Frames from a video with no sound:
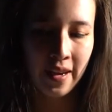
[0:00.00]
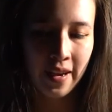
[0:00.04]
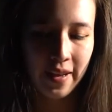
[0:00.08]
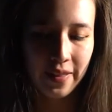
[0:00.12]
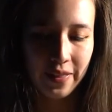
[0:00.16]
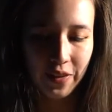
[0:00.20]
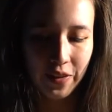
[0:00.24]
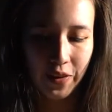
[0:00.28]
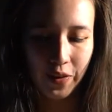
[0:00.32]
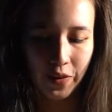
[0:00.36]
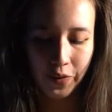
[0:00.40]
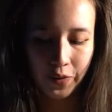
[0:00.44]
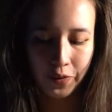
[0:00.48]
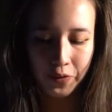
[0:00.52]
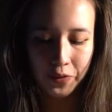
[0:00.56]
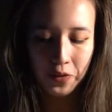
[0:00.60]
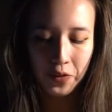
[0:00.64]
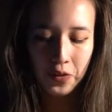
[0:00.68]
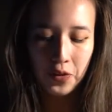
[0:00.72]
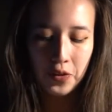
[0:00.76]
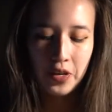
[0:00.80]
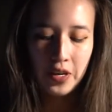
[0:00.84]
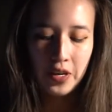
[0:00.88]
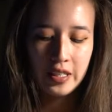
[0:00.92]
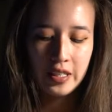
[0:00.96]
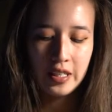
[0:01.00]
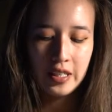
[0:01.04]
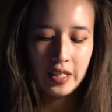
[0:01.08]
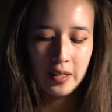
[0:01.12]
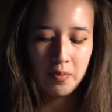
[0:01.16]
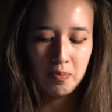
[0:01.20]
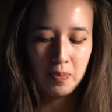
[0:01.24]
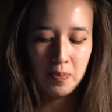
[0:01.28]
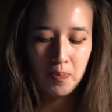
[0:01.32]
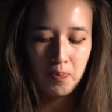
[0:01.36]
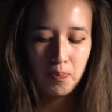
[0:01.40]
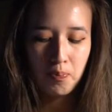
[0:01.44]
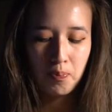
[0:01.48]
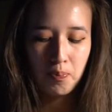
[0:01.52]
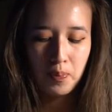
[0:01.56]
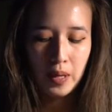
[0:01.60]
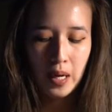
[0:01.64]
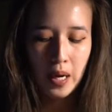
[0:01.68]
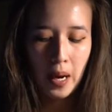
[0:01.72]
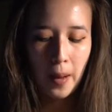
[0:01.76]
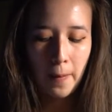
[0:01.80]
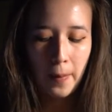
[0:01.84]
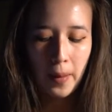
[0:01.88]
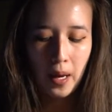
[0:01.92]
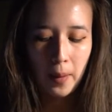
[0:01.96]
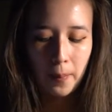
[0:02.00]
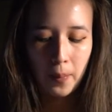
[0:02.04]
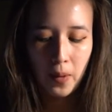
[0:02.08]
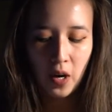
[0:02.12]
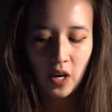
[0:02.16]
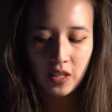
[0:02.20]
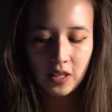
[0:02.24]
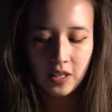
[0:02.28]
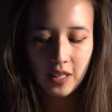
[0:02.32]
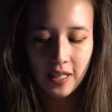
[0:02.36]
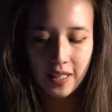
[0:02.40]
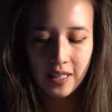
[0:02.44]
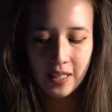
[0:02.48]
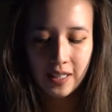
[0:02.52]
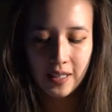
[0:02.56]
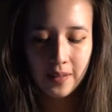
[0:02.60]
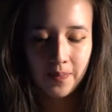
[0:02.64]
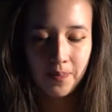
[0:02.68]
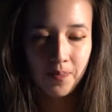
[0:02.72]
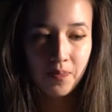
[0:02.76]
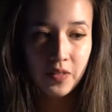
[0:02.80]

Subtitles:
They're all for upcoming project,